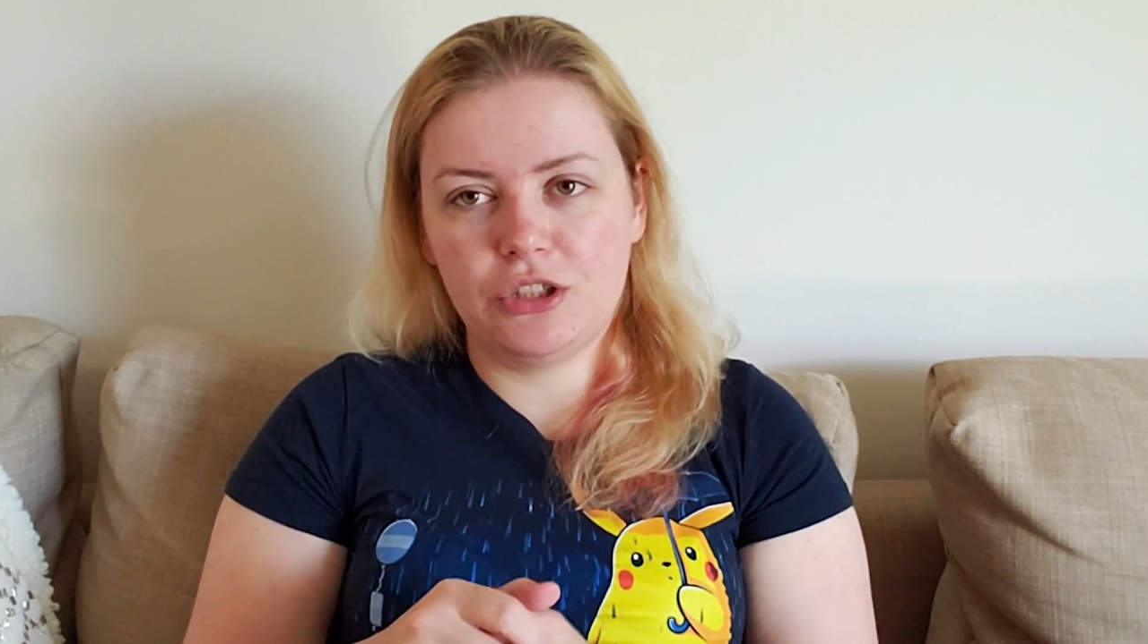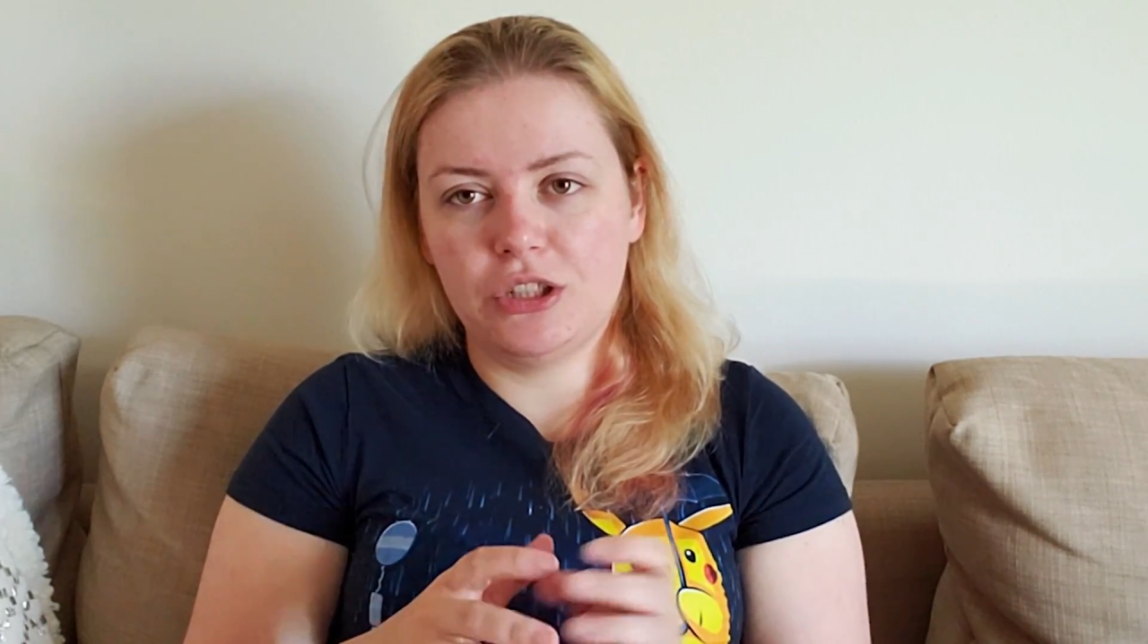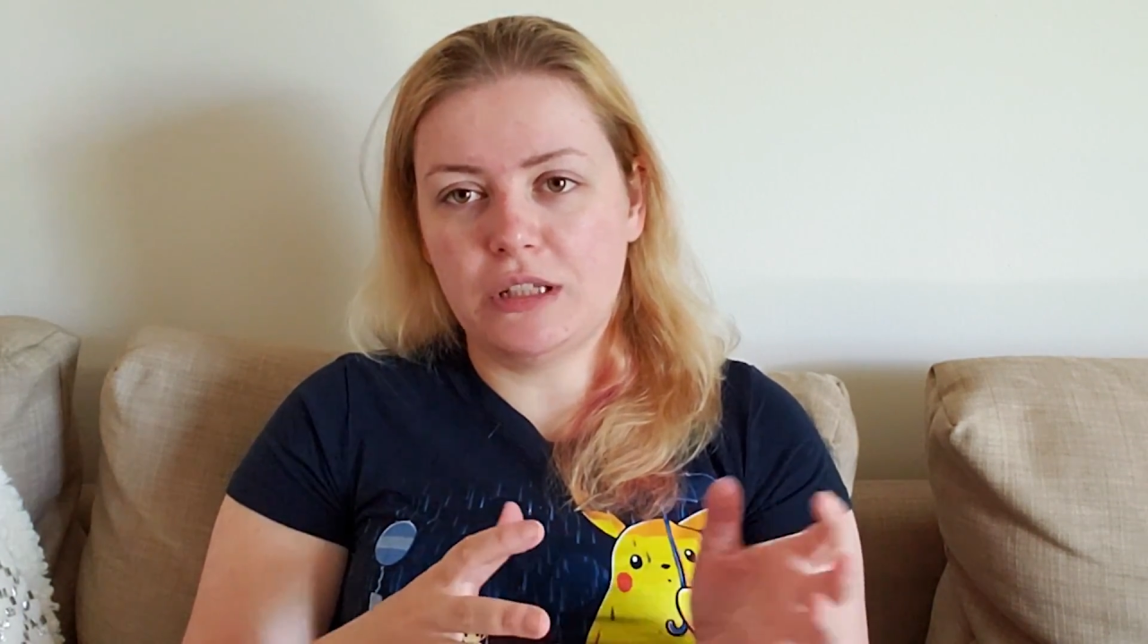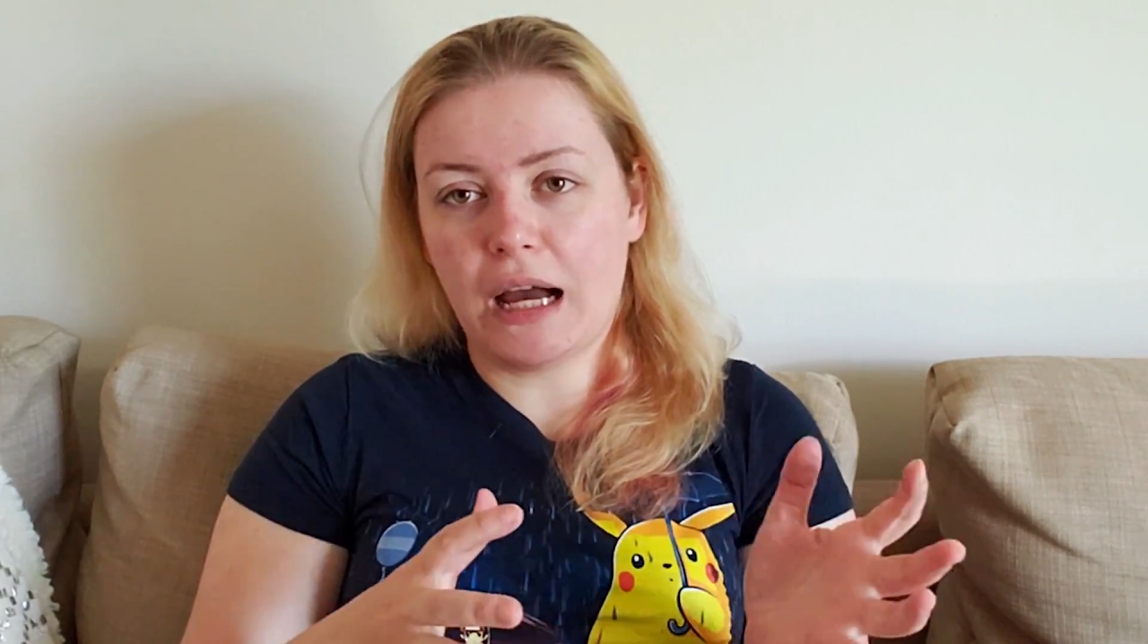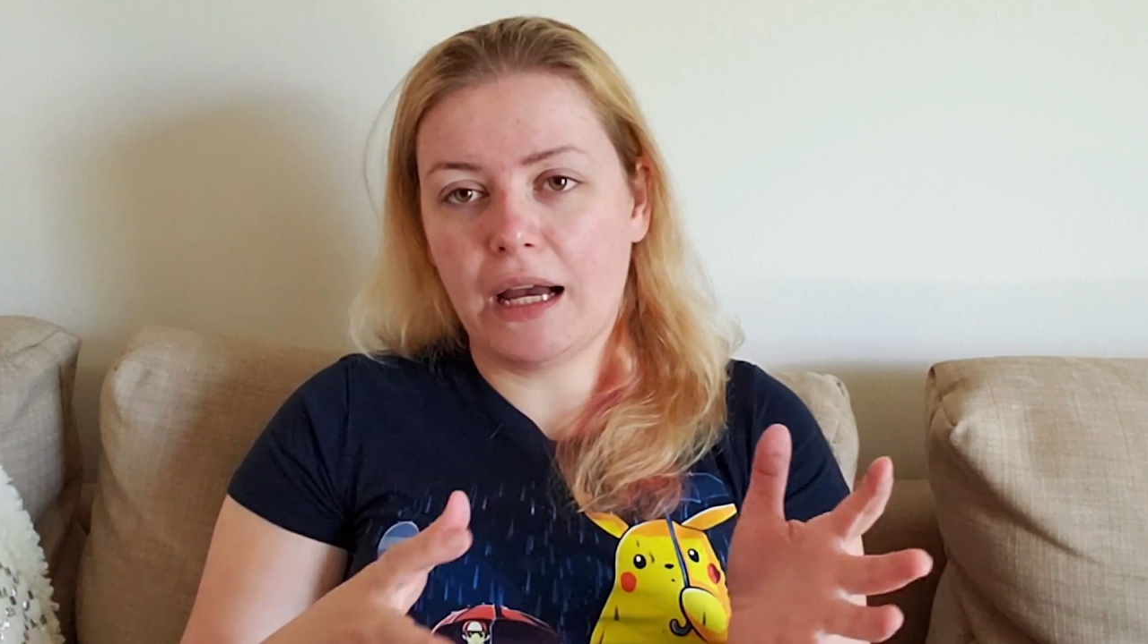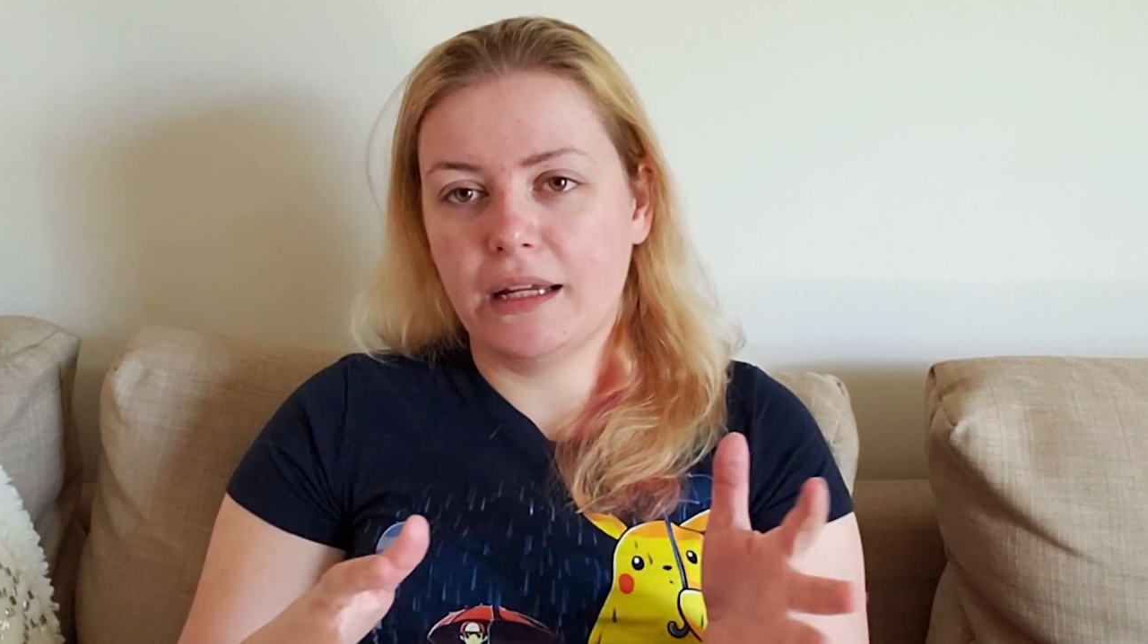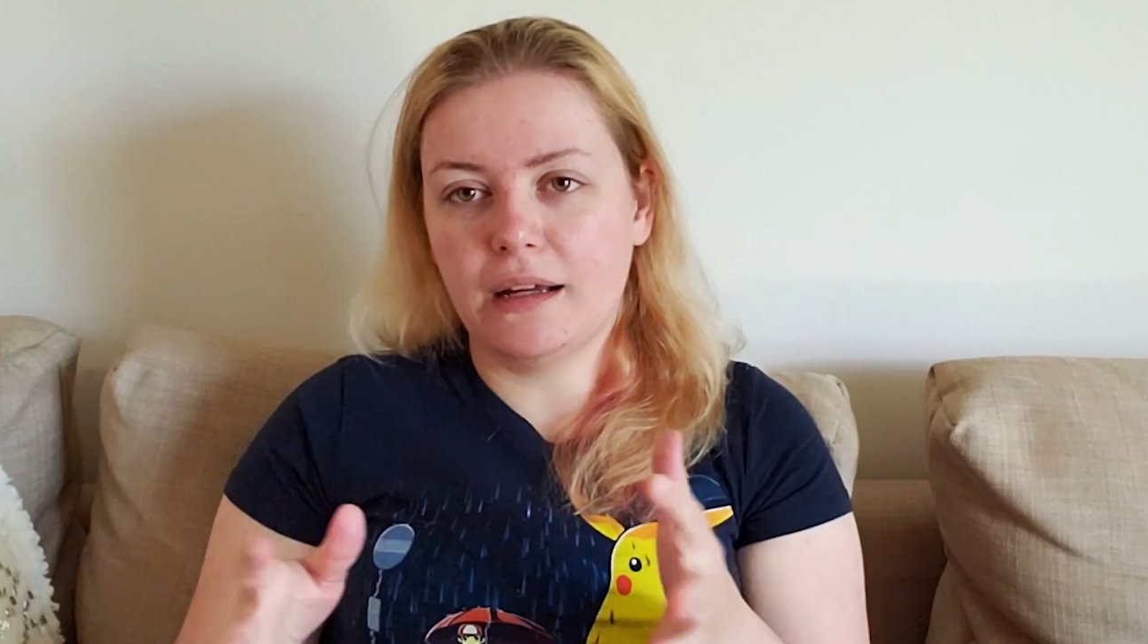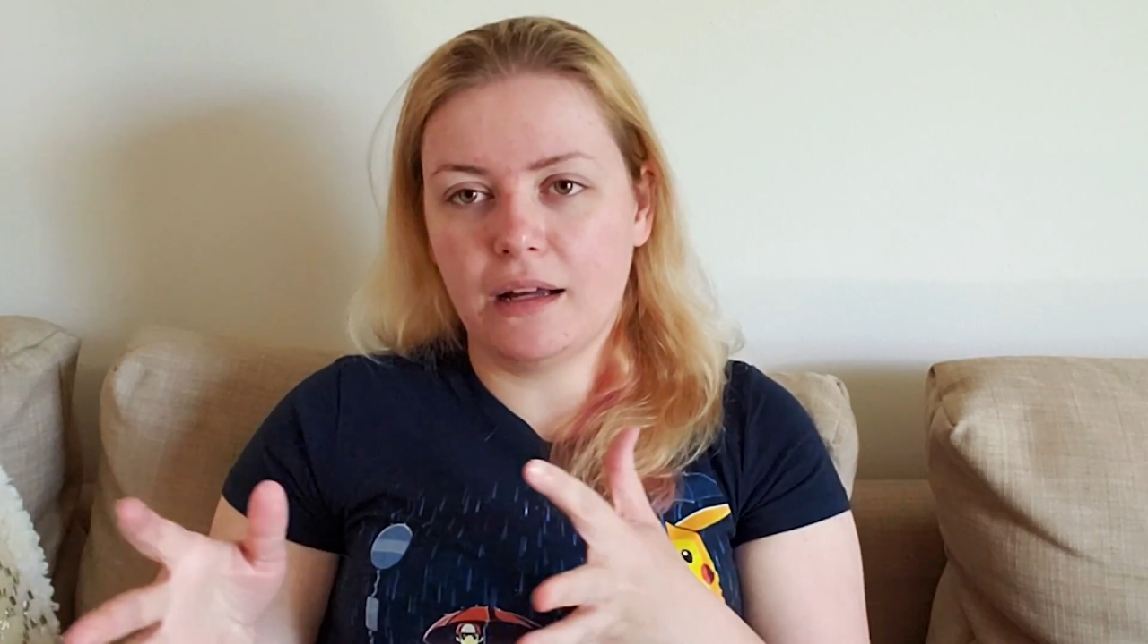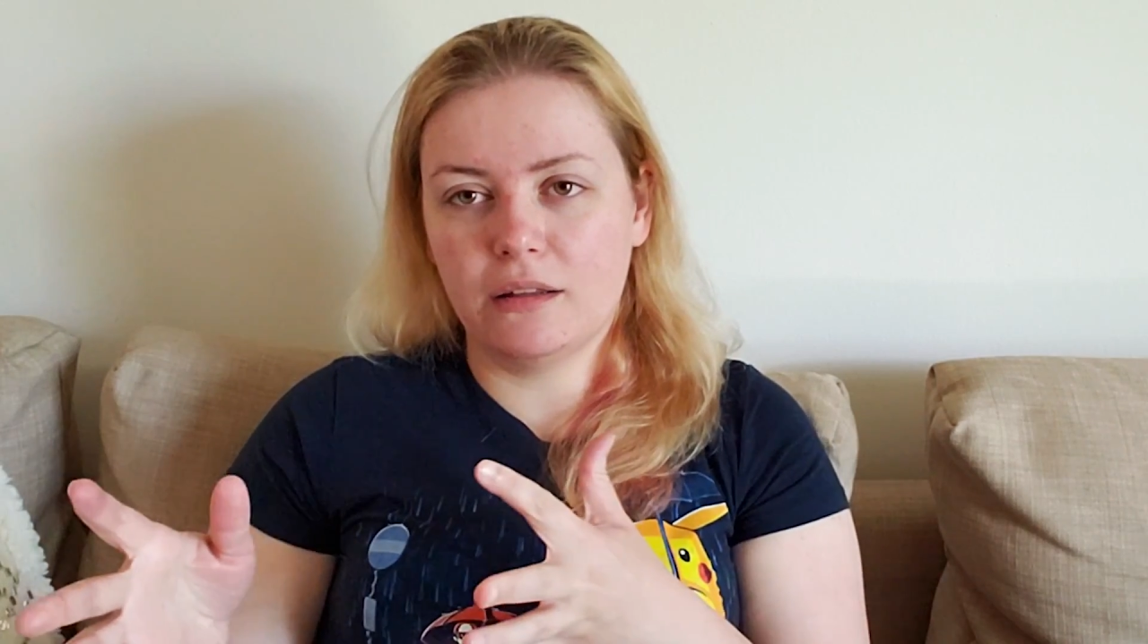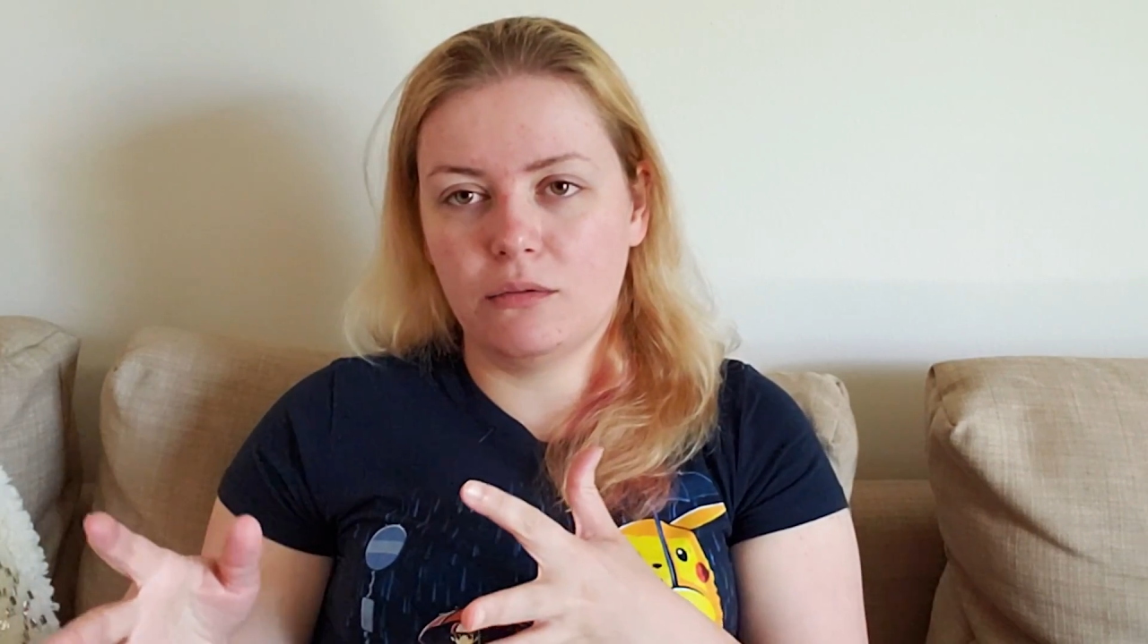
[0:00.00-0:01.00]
died on